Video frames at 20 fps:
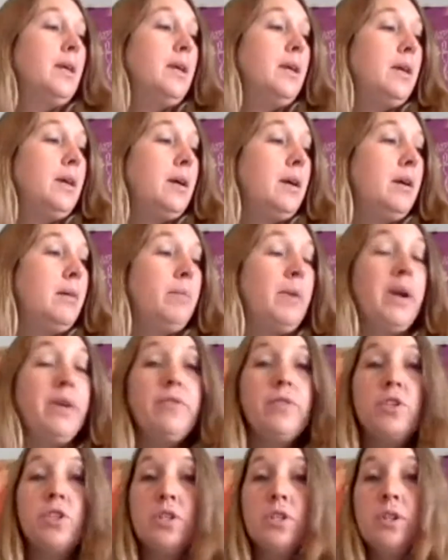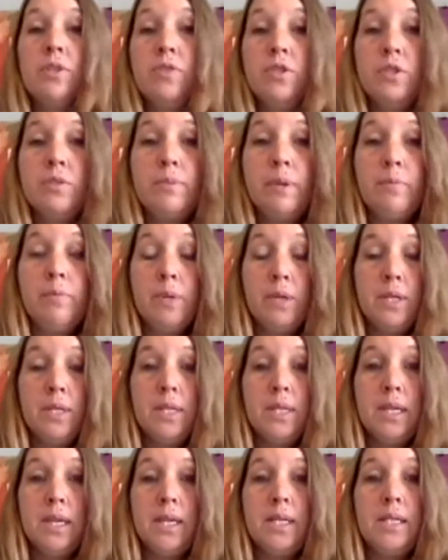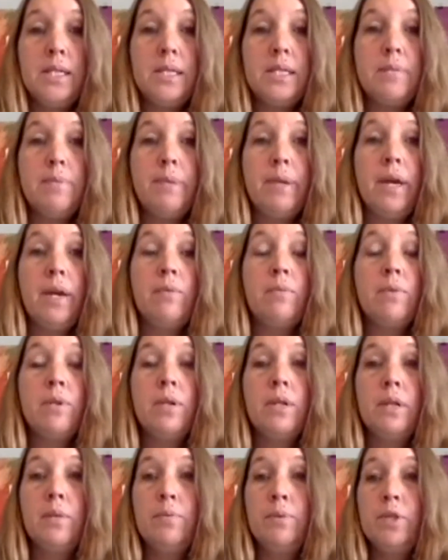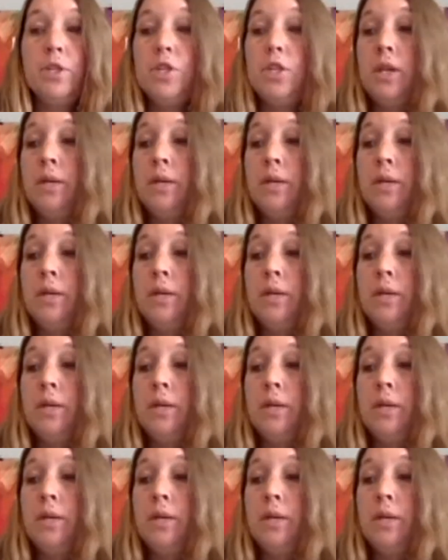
I for sure have used my books tons, but I really appreciate